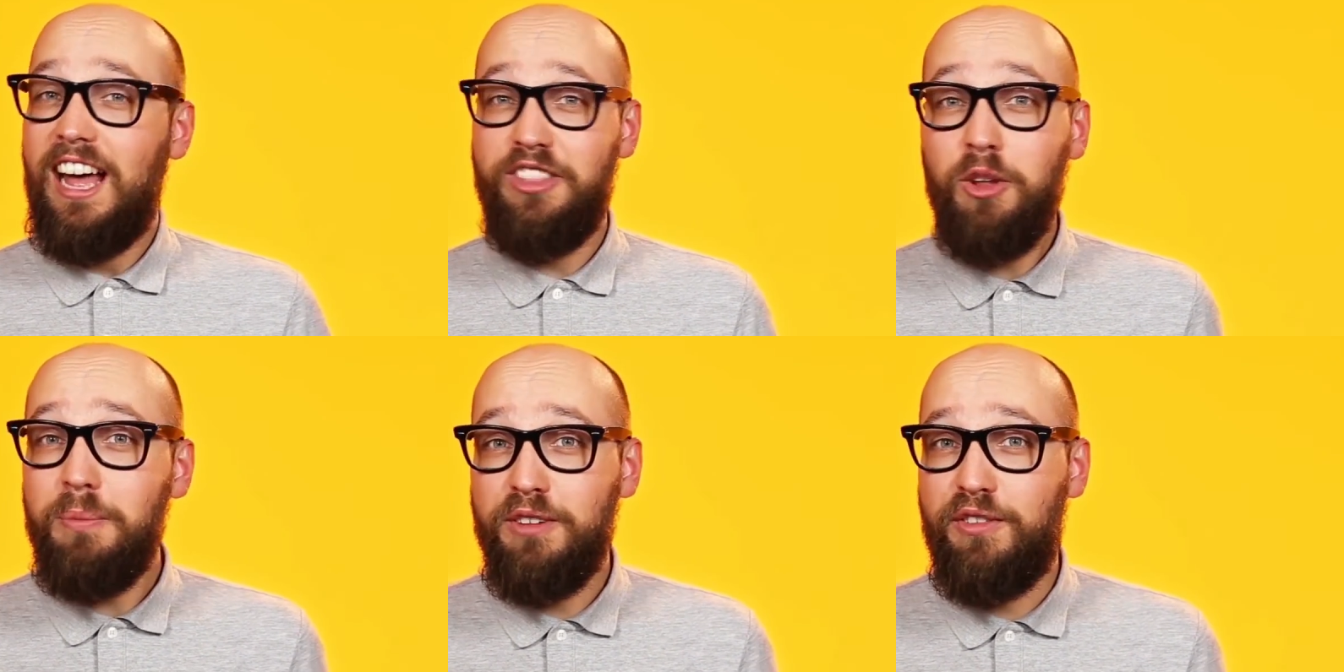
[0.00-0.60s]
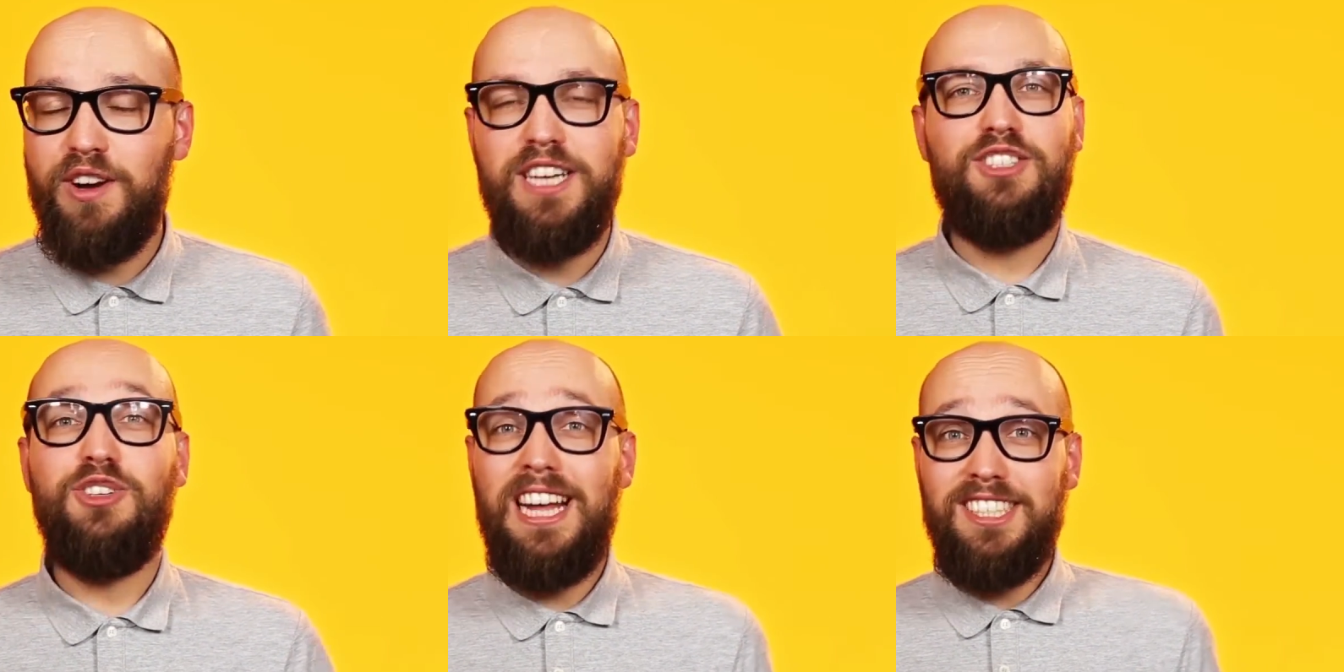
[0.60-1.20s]
and don't be
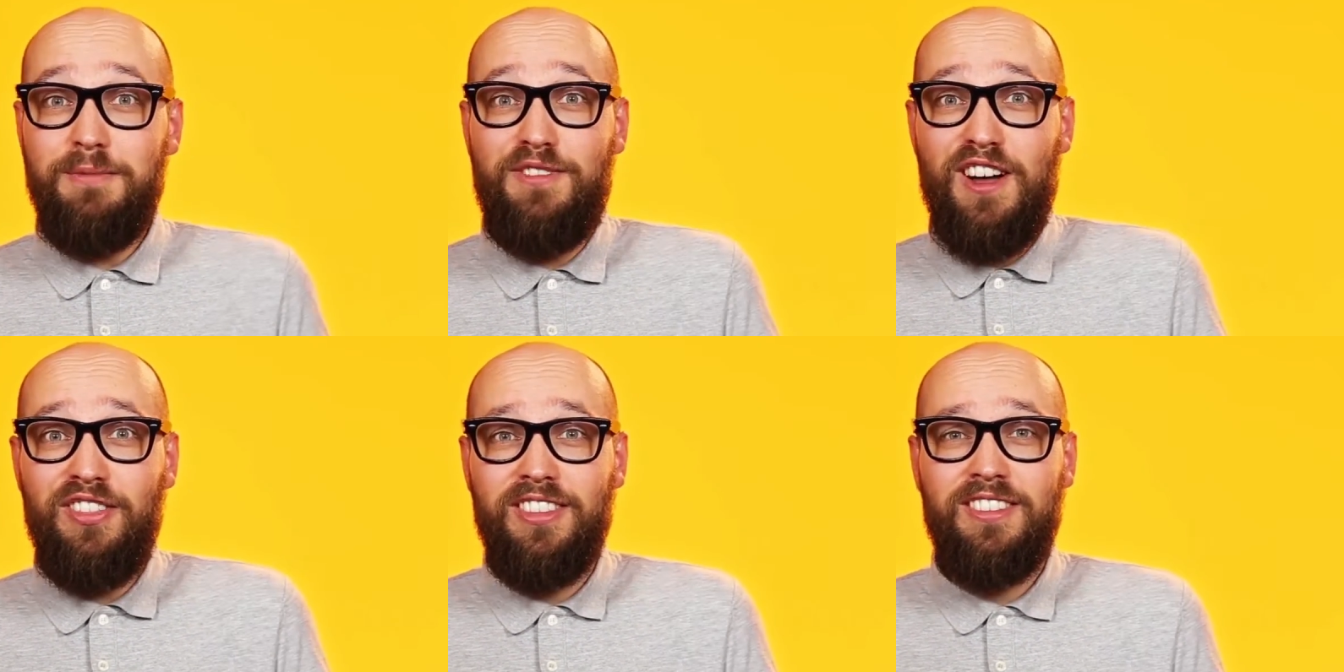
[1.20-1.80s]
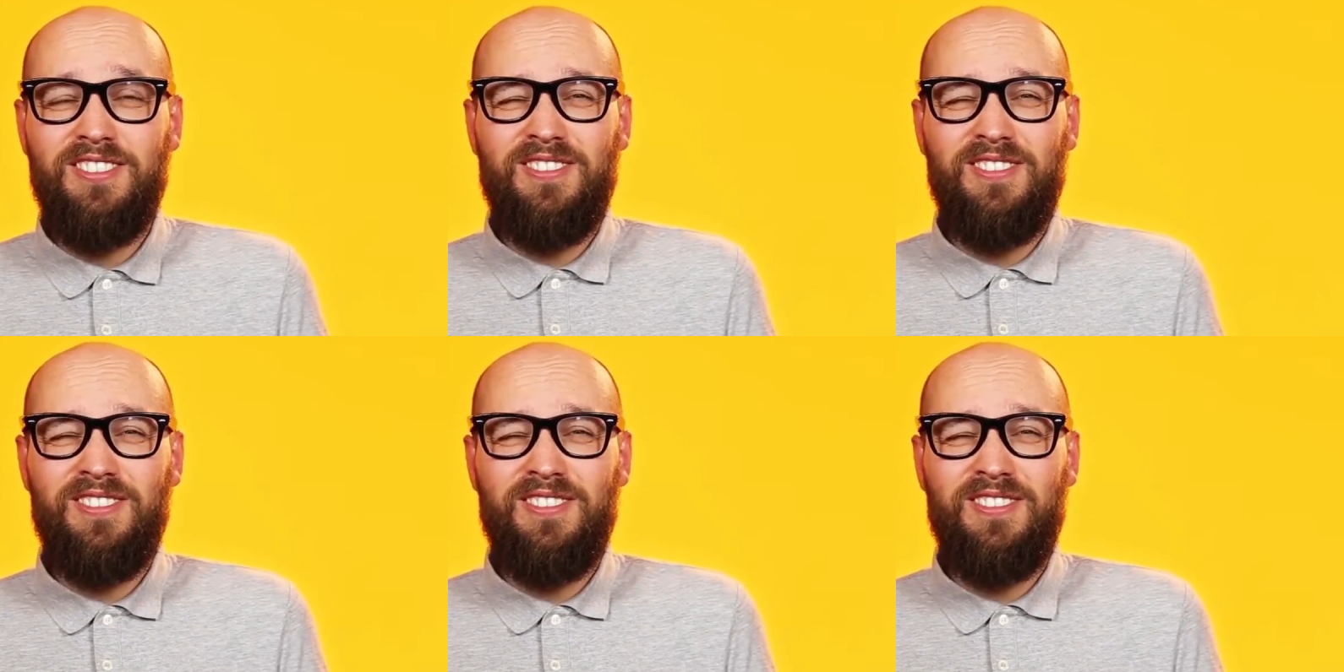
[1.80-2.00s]
afraid to add some fun!